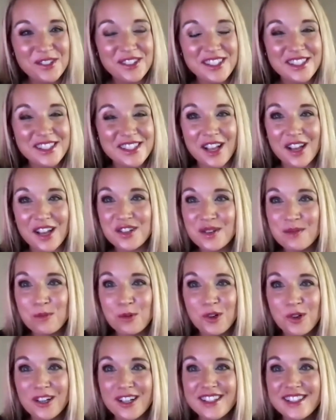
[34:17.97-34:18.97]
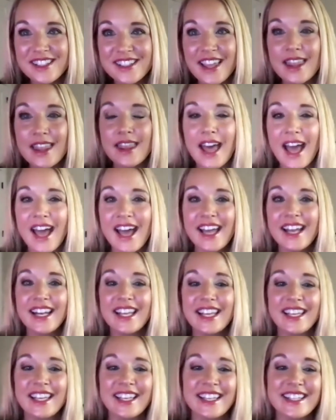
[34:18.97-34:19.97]
discussion boards, that
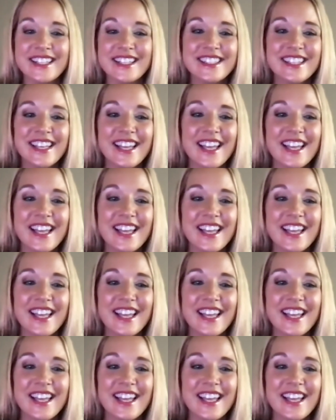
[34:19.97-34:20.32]
is